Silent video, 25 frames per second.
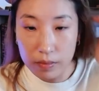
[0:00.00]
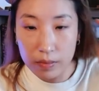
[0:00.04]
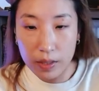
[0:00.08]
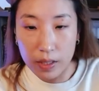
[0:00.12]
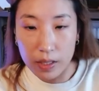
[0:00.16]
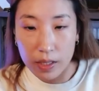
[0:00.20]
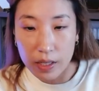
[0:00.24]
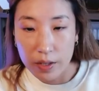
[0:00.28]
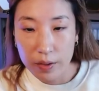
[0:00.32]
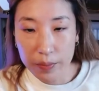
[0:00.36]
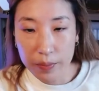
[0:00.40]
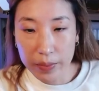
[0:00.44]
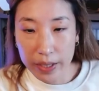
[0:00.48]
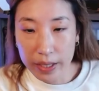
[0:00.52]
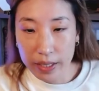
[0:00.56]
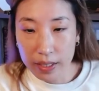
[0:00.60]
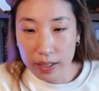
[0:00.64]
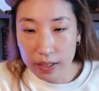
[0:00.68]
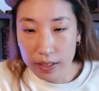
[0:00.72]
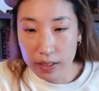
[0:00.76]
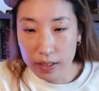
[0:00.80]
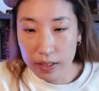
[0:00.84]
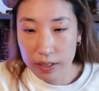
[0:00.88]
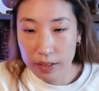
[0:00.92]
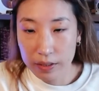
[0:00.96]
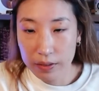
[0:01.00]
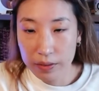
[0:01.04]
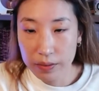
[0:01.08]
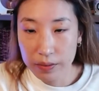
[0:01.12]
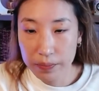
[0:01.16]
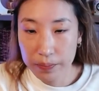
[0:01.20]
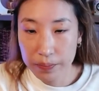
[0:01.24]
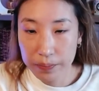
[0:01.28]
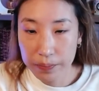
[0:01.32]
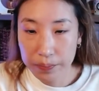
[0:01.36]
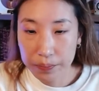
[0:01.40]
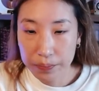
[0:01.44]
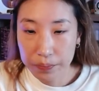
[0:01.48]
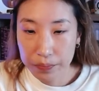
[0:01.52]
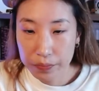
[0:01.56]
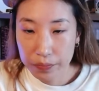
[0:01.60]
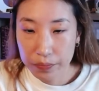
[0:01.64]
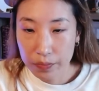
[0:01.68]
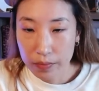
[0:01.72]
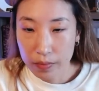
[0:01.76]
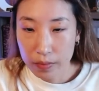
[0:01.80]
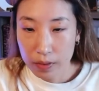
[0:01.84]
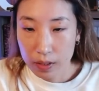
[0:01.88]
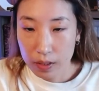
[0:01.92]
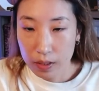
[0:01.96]
Hello, mate. Hello.
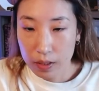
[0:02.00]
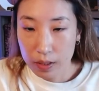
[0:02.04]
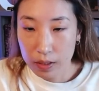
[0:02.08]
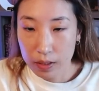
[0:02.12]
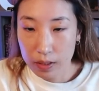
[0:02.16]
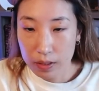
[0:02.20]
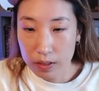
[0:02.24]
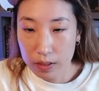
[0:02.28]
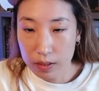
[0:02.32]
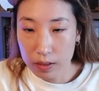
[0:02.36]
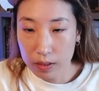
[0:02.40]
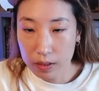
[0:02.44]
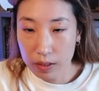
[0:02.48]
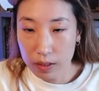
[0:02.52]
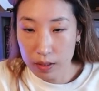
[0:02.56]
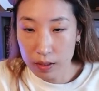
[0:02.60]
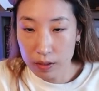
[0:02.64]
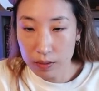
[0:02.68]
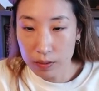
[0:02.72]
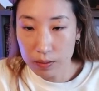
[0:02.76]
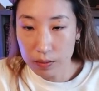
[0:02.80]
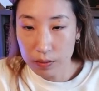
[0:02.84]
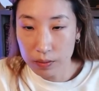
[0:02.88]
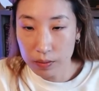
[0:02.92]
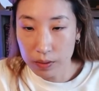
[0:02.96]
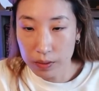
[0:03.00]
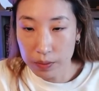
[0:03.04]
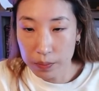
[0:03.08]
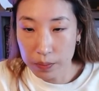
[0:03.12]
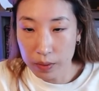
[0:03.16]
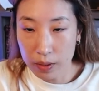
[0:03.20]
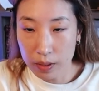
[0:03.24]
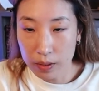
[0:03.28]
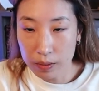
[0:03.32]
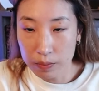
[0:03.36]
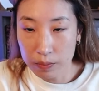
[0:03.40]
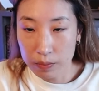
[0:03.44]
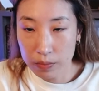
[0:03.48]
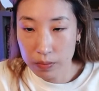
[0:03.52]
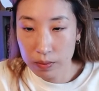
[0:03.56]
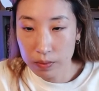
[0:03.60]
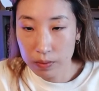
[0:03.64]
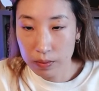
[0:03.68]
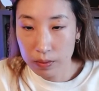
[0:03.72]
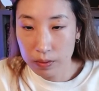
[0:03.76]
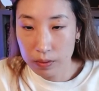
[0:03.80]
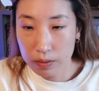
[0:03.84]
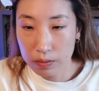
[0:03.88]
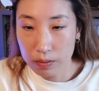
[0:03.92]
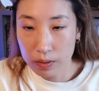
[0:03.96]
Alyssa, no, only bomb.
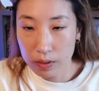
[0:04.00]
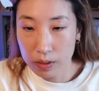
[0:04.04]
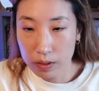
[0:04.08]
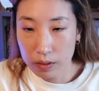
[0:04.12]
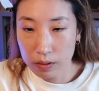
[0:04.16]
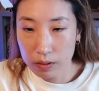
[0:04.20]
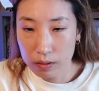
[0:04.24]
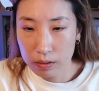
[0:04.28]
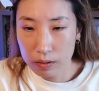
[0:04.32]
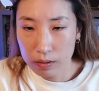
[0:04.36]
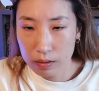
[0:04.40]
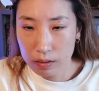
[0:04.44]
What?